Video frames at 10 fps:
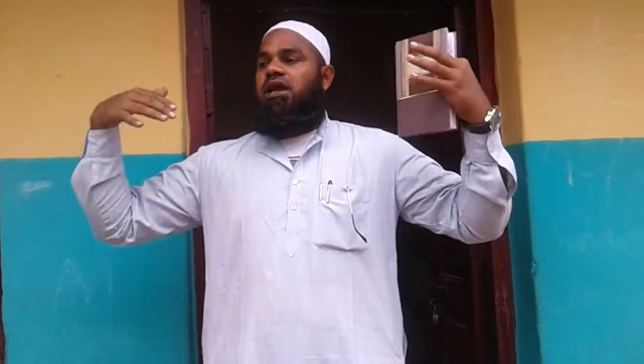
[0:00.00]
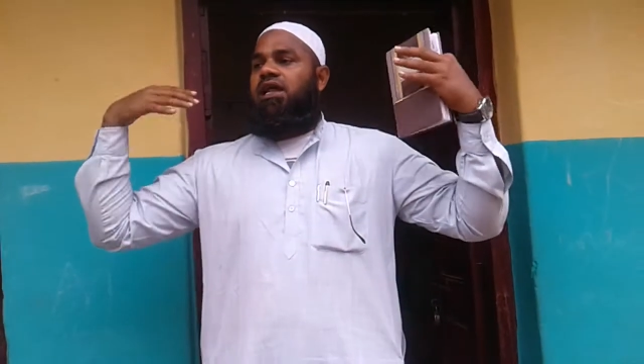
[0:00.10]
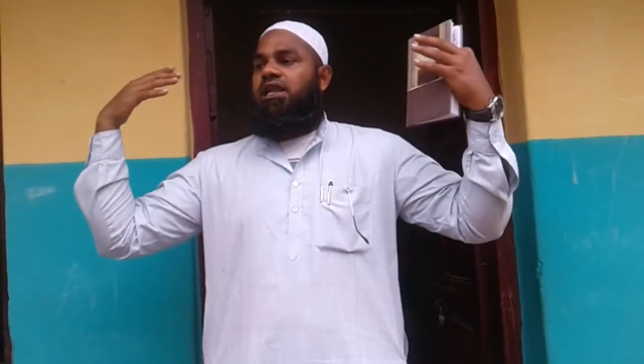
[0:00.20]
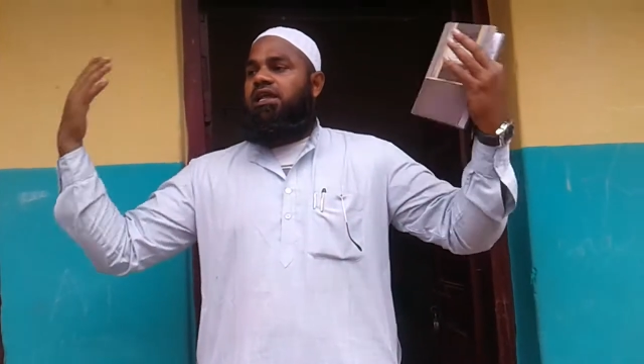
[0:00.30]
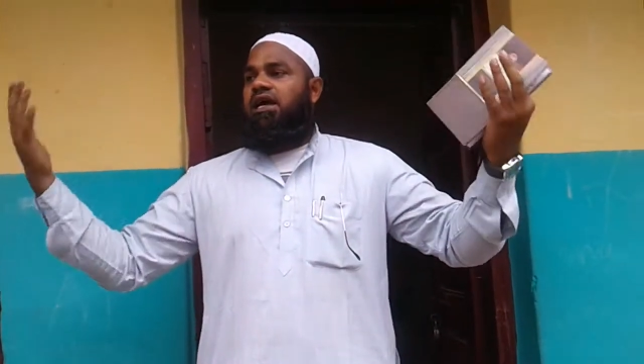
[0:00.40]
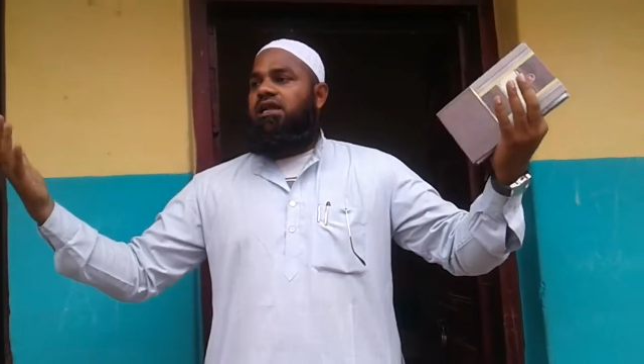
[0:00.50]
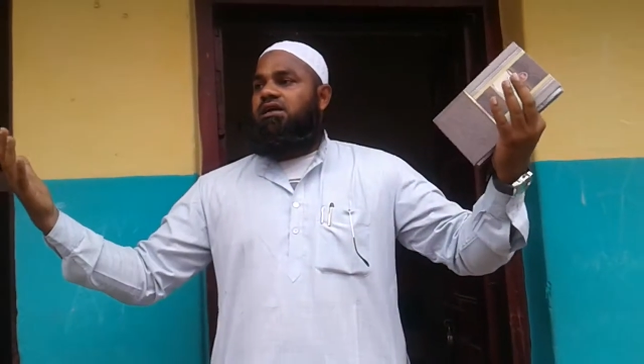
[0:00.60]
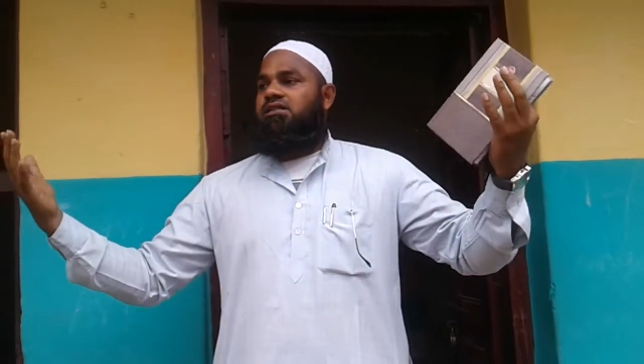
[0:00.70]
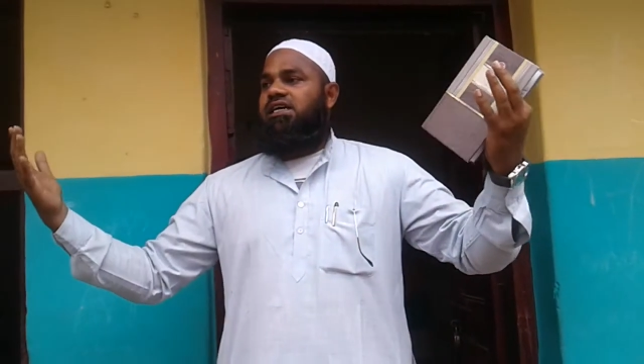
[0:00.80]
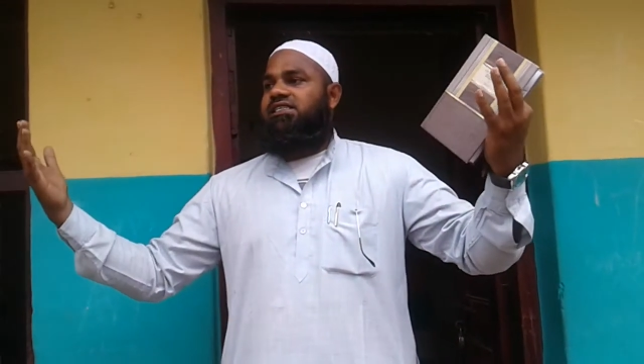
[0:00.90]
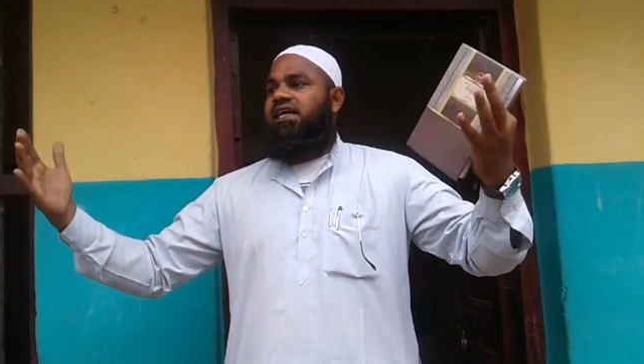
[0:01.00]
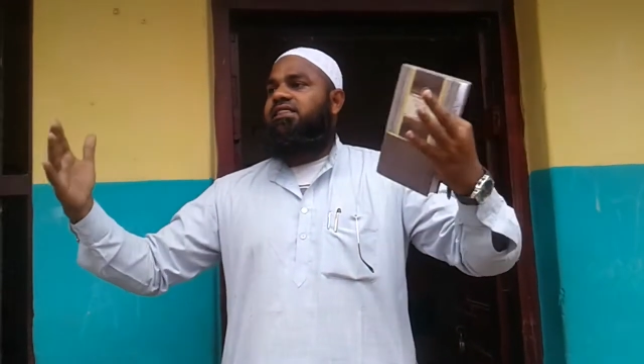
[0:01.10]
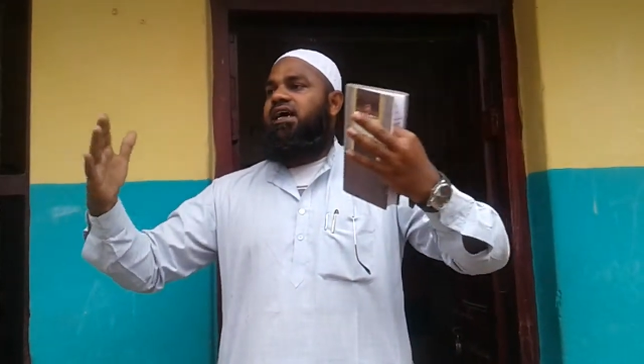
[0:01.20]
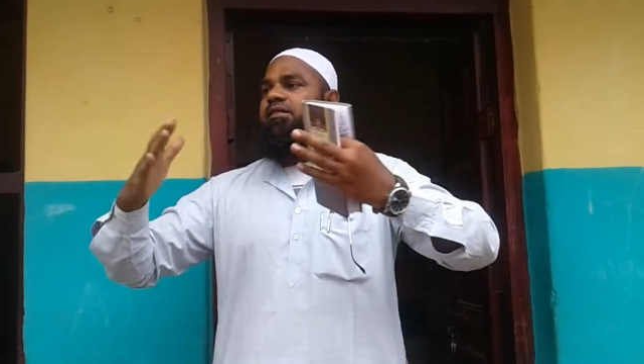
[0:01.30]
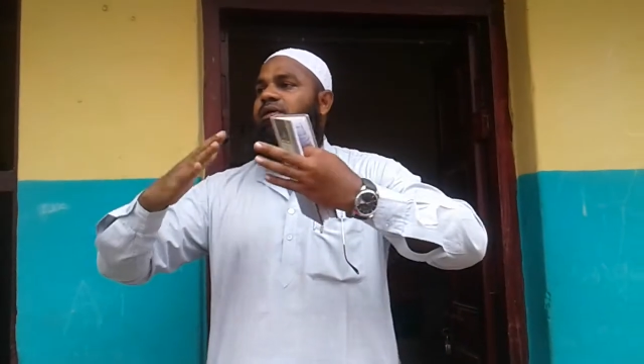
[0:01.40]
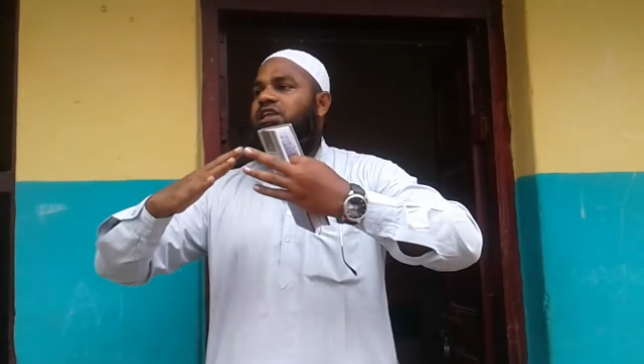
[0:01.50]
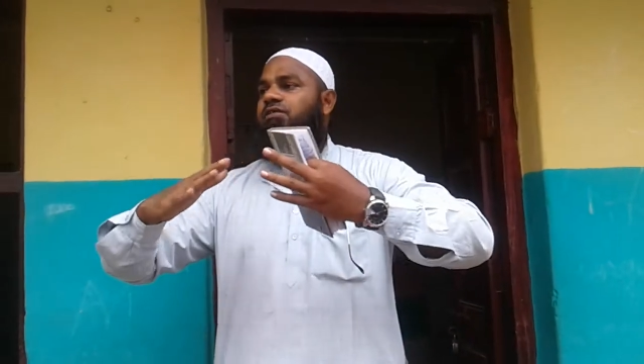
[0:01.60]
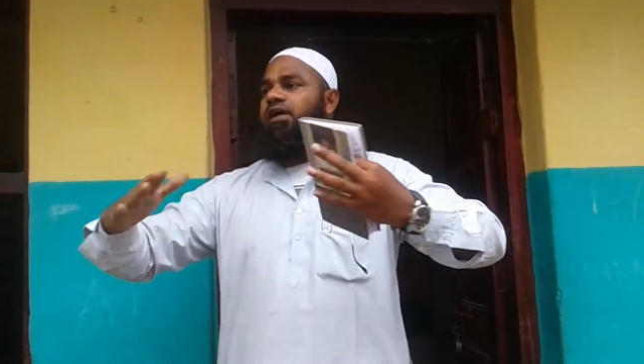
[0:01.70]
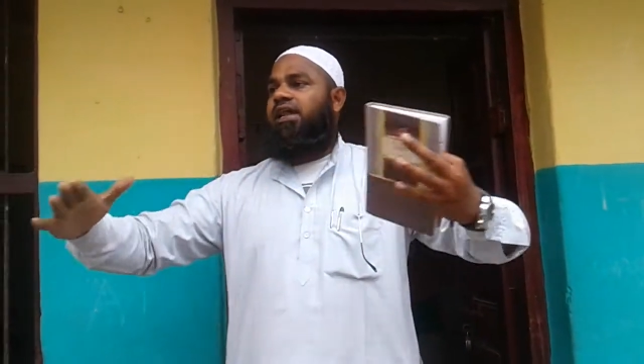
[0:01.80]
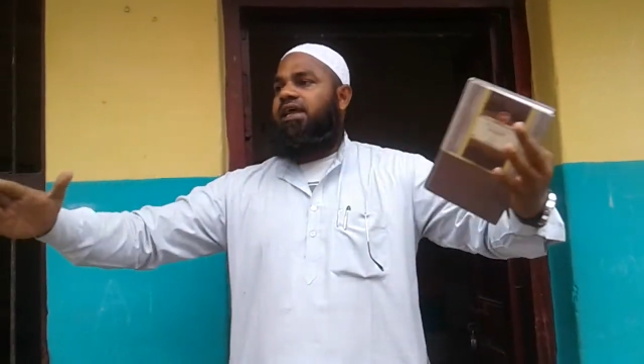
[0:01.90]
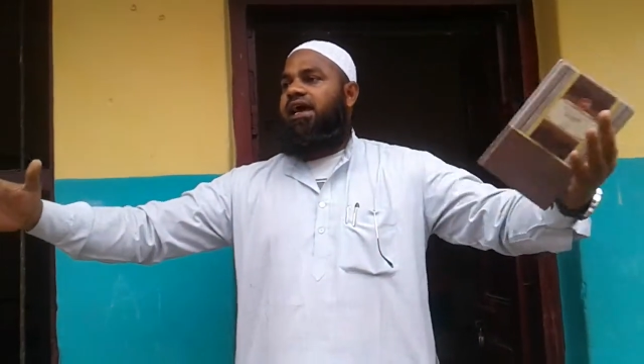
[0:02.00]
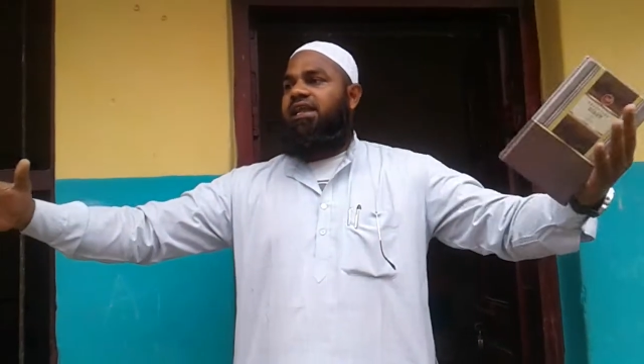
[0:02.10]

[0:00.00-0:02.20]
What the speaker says: earlier the strength had been divided